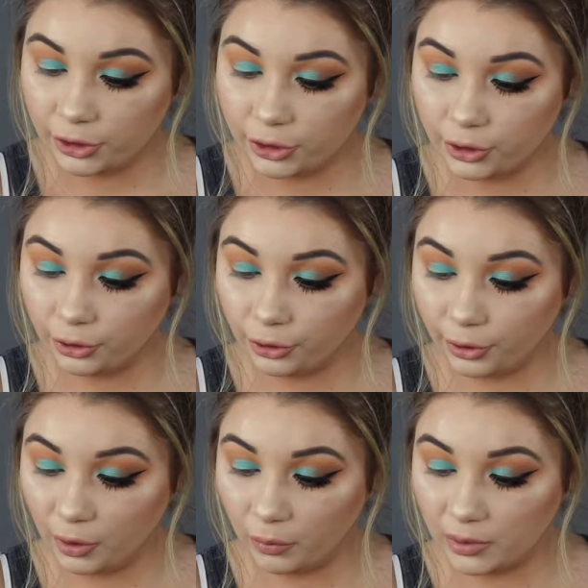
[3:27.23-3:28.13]

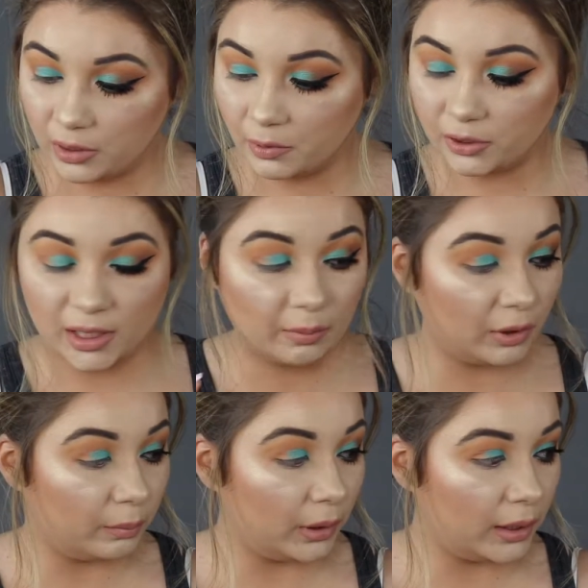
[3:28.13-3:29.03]
231 small
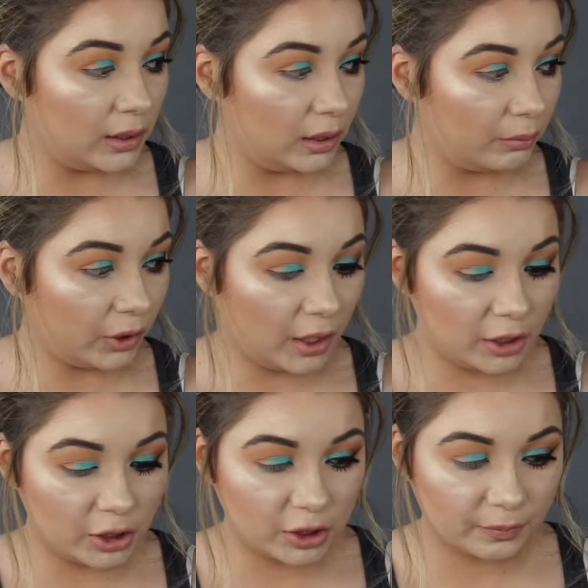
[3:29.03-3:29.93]
tapered blending
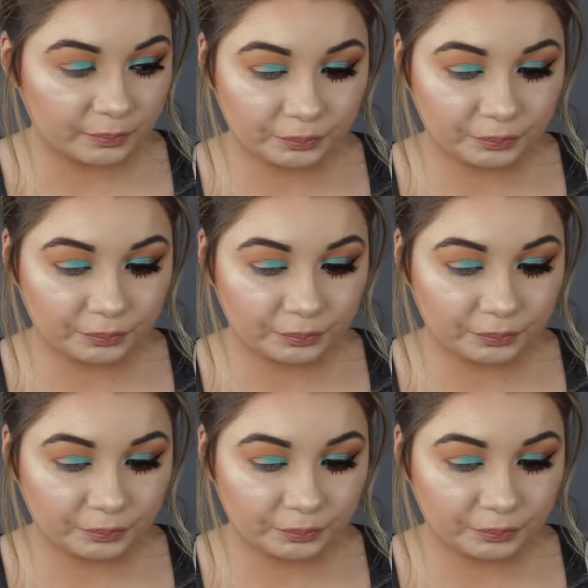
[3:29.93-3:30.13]
brush,